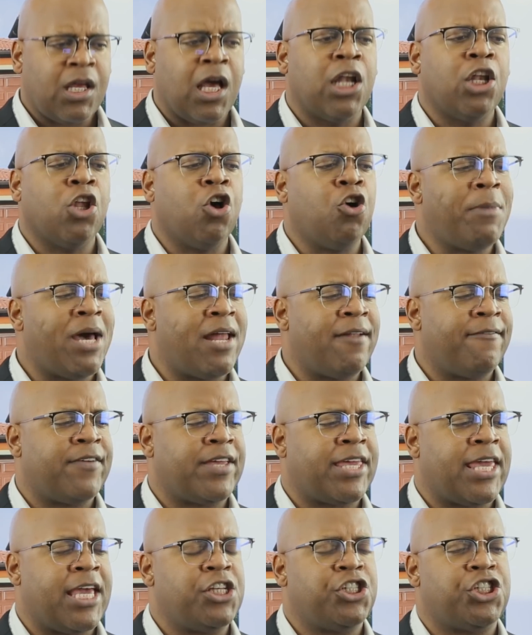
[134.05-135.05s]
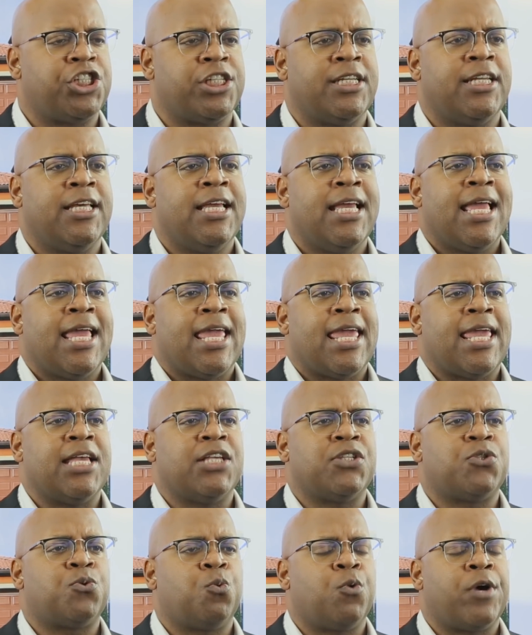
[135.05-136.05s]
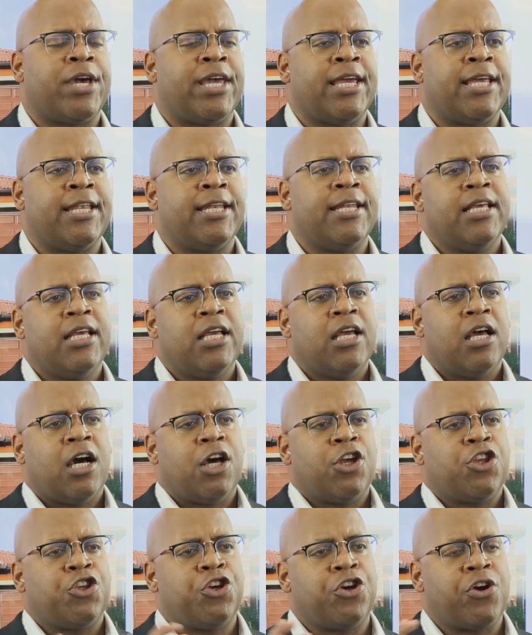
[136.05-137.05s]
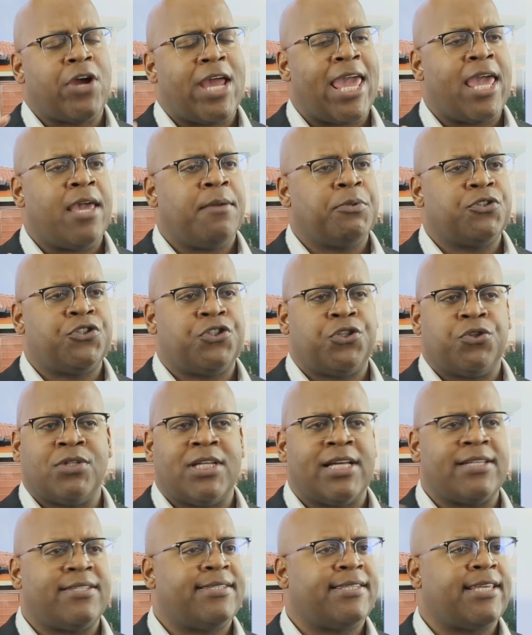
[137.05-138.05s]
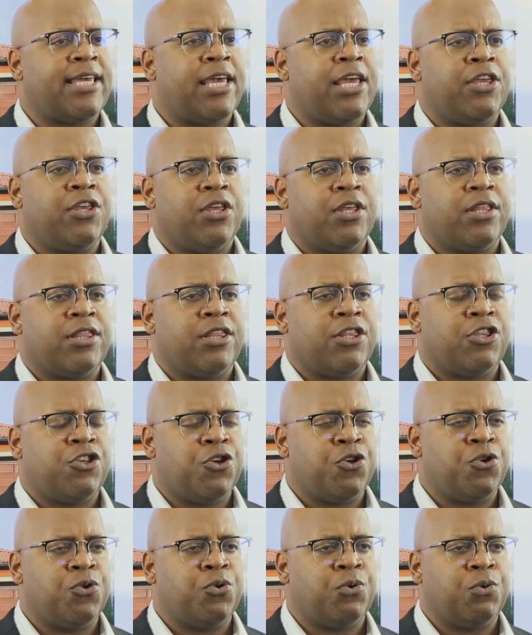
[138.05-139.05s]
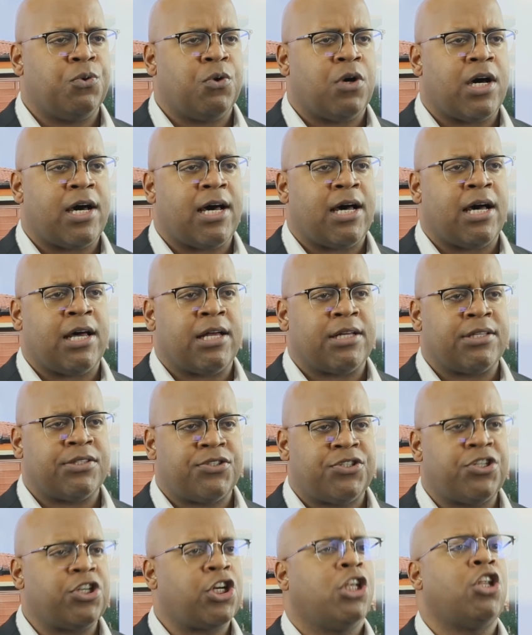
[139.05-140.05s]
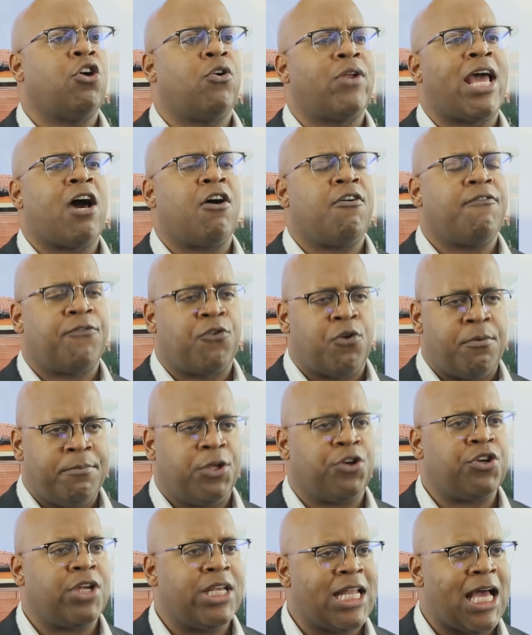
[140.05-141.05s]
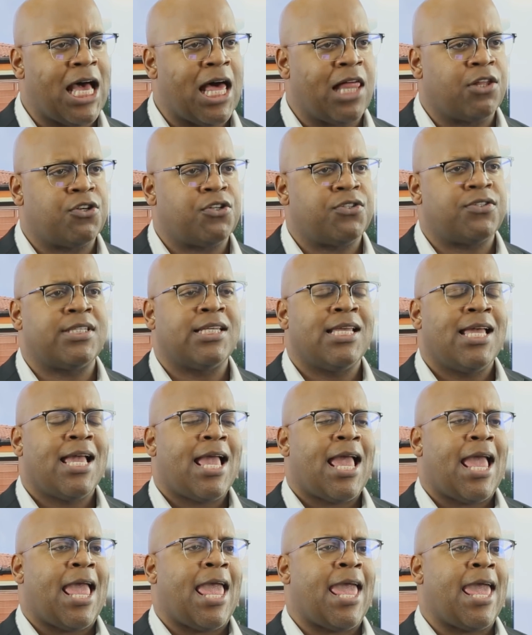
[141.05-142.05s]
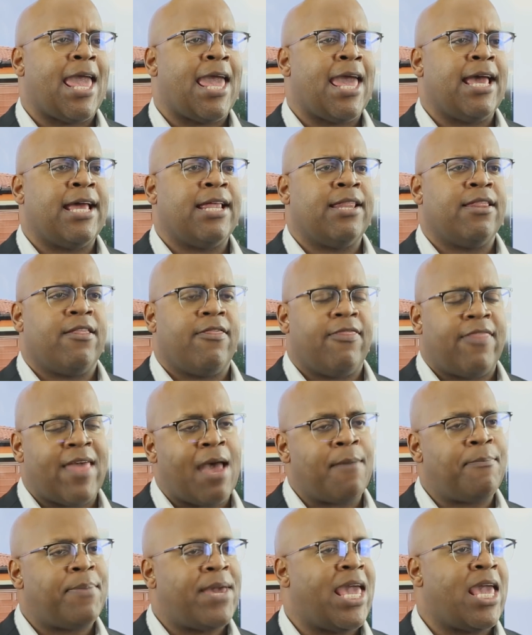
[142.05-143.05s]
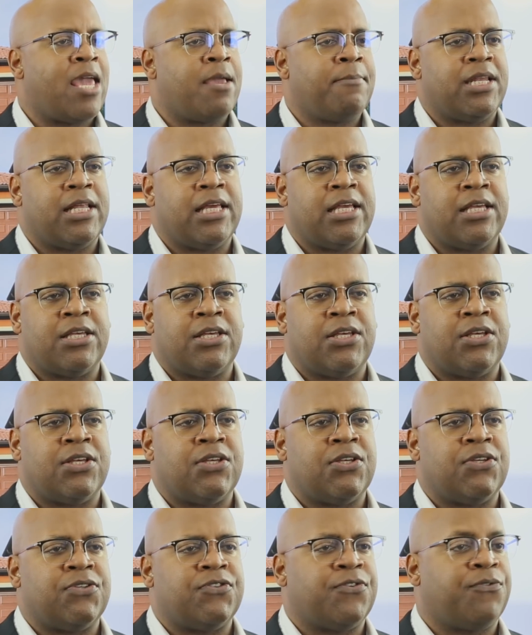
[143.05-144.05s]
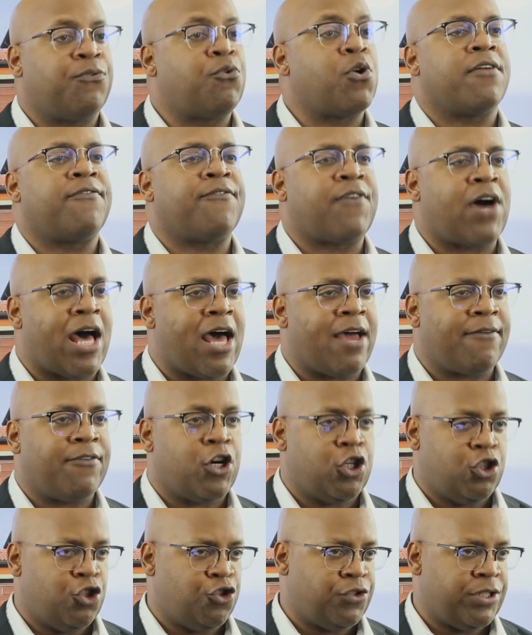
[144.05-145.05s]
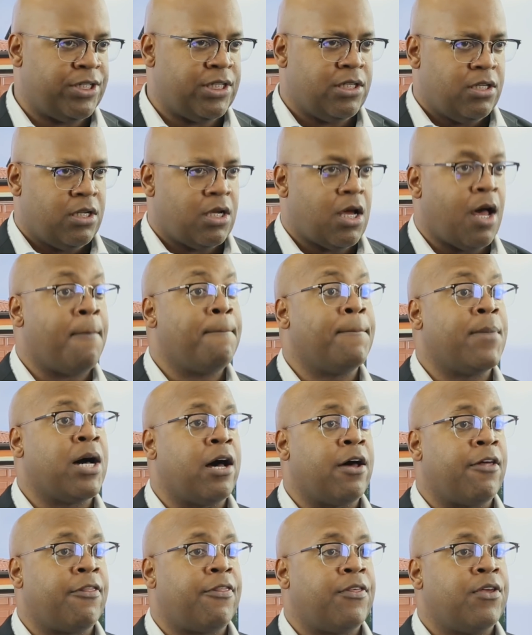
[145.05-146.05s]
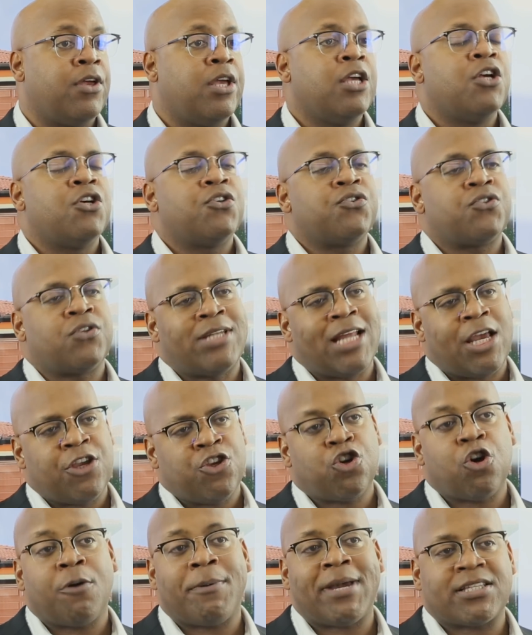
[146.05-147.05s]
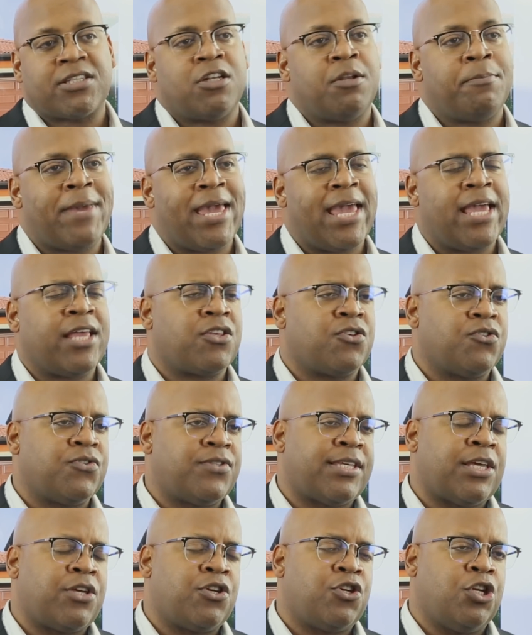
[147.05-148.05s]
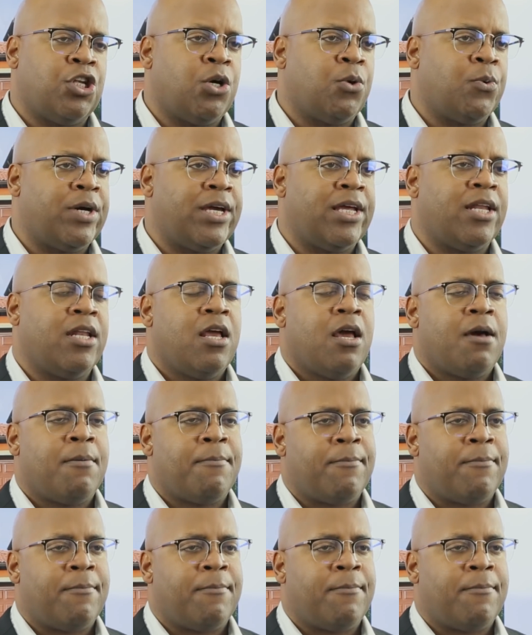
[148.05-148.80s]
A loan modification is when you're able to, let's say you took a loan out for $1 million and that payment is $4,500 a month. So now you go back to the bank, you say, you know what,